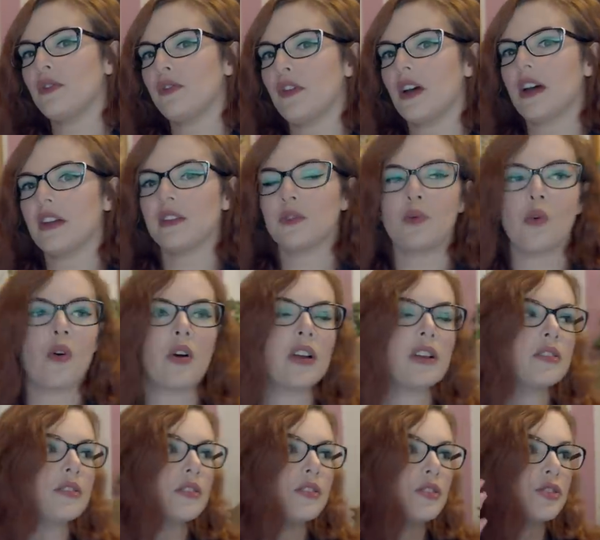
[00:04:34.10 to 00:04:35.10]
first walk
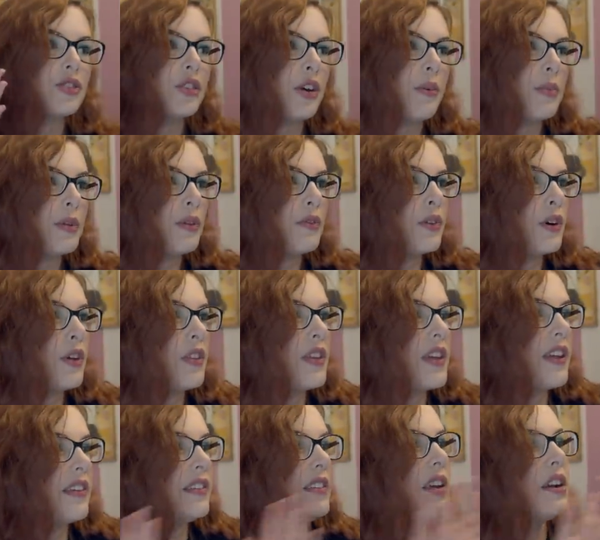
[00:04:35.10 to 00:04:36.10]
into the shop, you've got
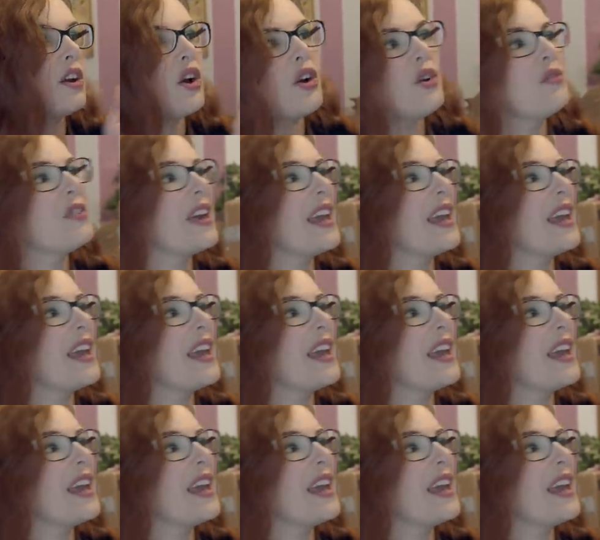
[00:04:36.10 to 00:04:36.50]
this. Then over